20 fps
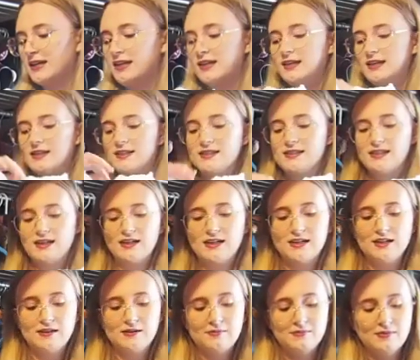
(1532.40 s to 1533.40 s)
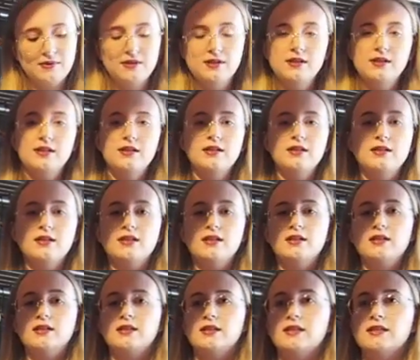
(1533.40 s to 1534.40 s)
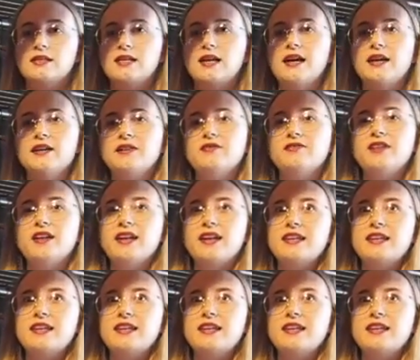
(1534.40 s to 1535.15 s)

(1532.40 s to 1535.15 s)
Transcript: is this kind of like